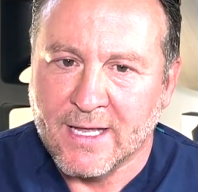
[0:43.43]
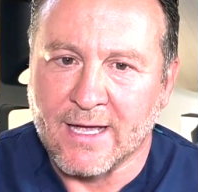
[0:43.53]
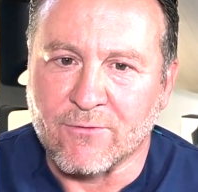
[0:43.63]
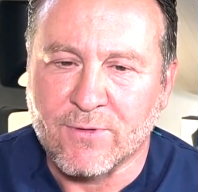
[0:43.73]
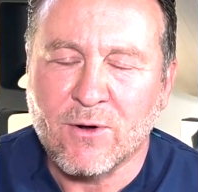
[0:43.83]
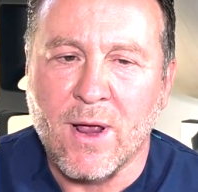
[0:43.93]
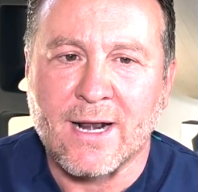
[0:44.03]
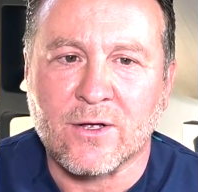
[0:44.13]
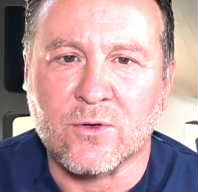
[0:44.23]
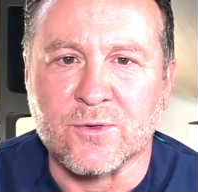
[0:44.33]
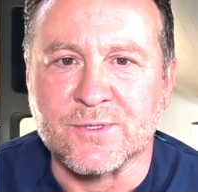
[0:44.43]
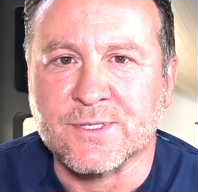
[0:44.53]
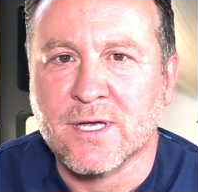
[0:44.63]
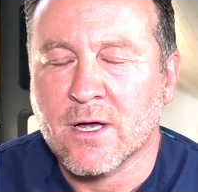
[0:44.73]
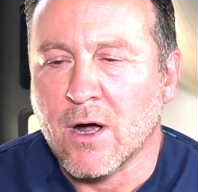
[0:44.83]
And free
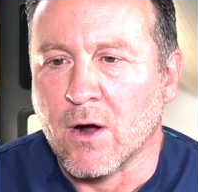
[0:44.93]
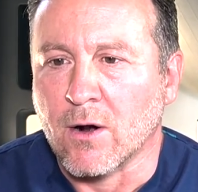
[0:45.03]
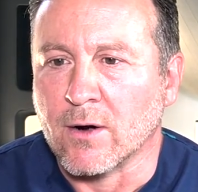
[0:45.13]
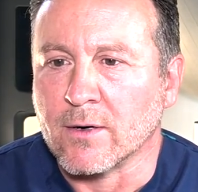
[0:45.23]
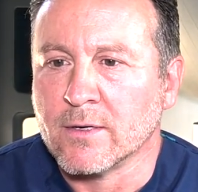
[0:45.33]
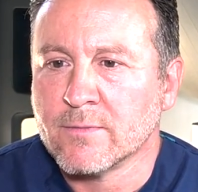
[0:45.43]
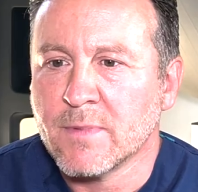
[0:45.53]
radicals are